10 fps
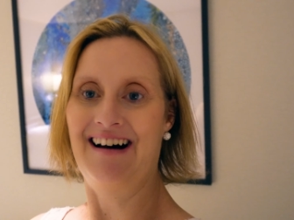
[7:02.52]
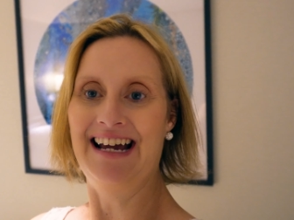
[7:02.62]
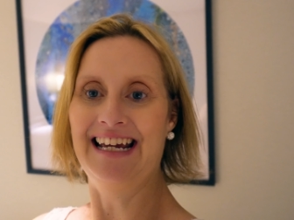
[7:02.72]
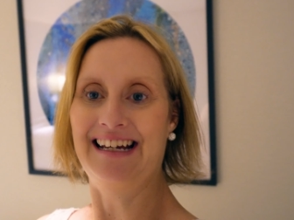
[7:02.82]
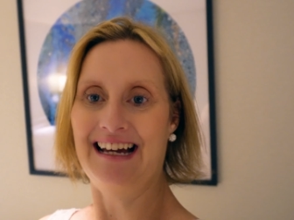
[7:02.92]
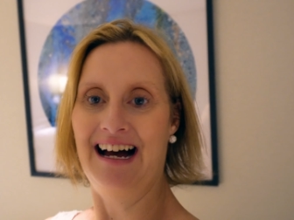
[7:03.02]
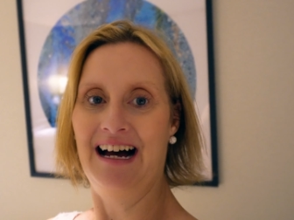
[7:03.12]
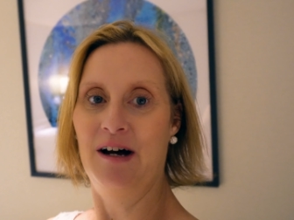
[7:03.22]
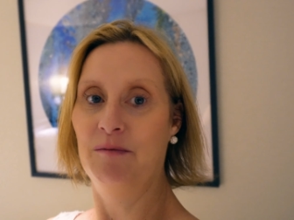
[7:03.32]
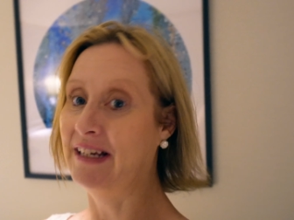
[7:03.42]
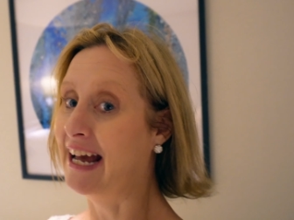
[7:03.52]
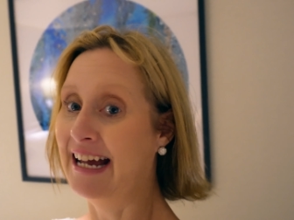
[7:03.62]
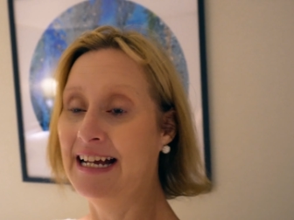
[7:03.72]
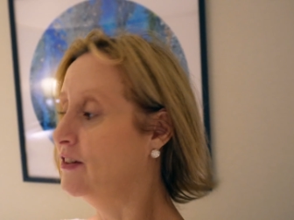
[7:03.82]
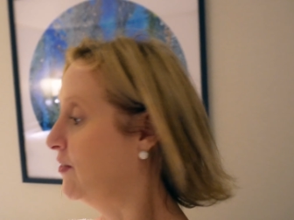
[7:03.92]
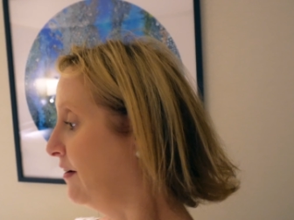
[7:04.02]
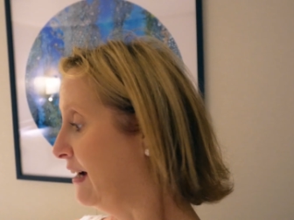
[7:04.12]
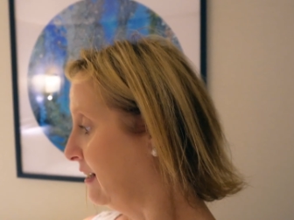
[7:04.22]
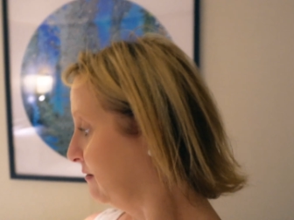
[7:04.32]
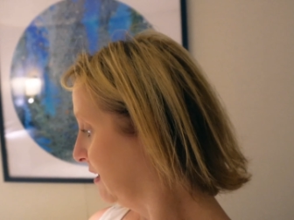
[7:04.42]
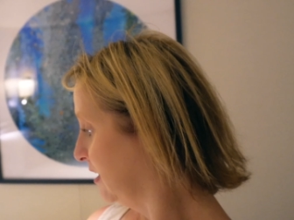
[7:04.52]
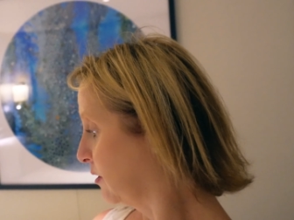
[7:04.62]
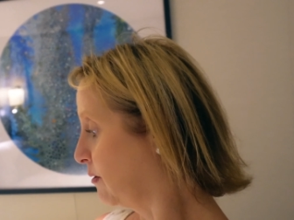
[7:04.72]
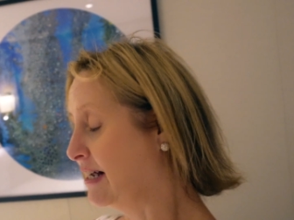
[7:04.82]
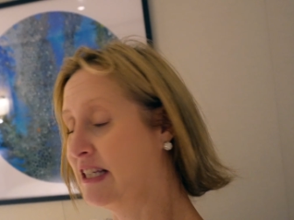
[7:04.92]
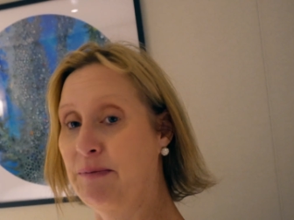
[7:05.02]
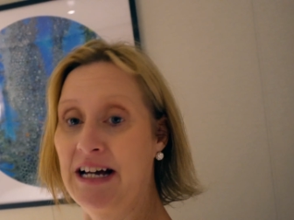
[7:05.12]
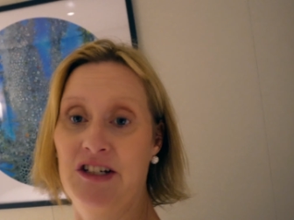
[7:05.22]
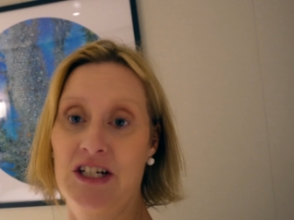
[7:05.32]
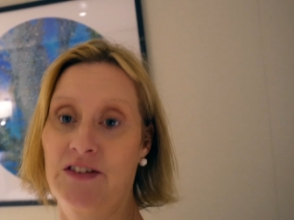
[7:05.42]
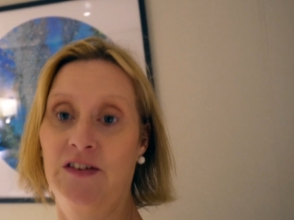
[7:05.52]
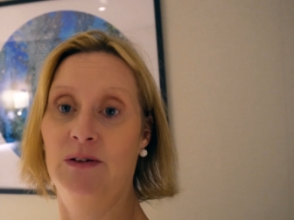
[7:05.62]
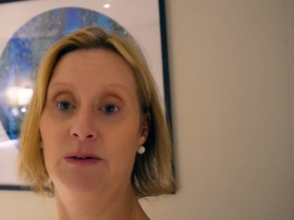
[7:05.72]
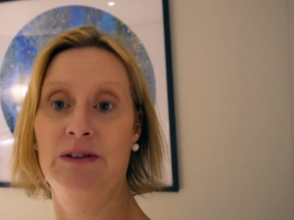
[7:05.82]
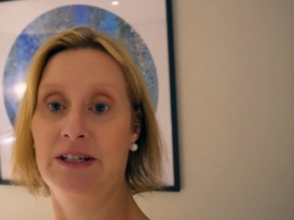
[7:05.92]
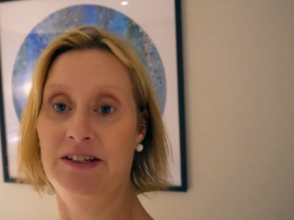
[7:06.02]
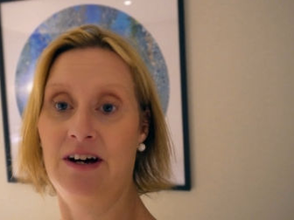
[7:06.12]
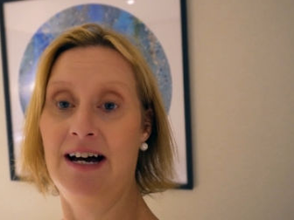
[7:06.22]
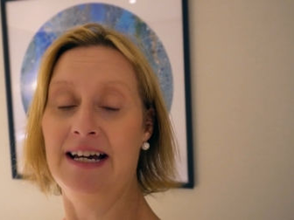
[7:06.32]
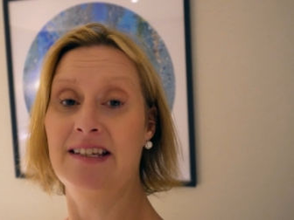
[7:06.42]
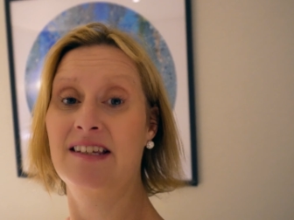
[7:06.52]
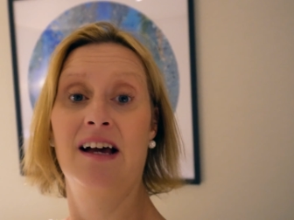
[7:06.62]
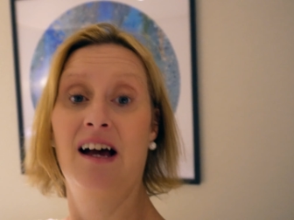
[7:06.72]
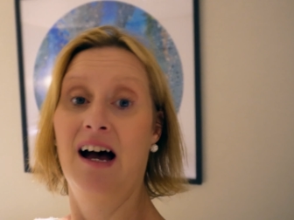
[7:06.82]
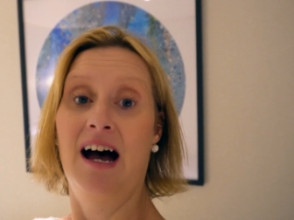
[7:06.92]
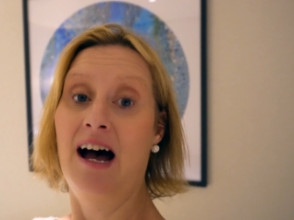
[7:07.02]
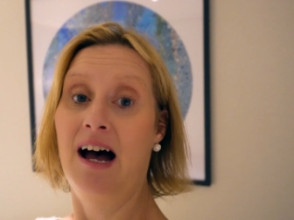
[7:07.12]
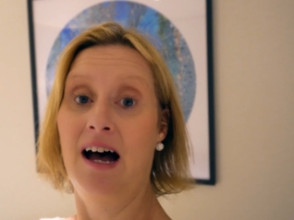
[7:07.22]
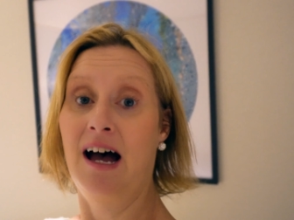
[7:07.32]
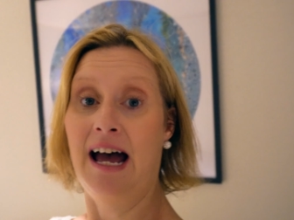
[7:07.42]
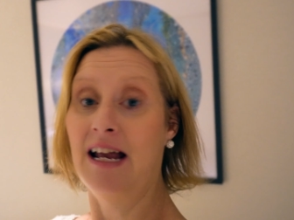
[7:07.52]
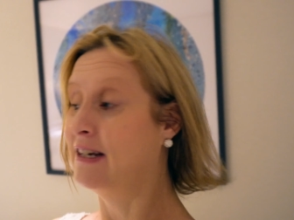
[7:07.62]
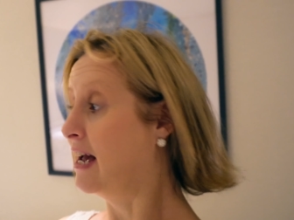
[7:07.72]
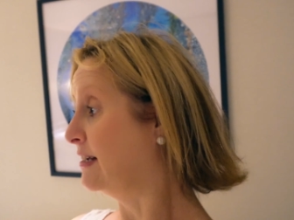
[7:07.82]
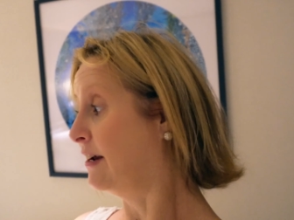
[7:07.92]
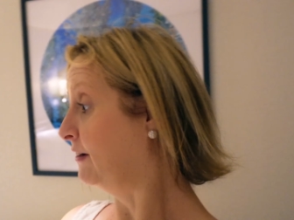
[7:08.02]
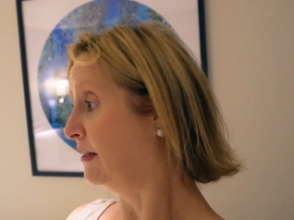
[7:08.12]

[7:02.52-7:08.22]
like. Um, yeah, it's very quite spacious for the size uh, and has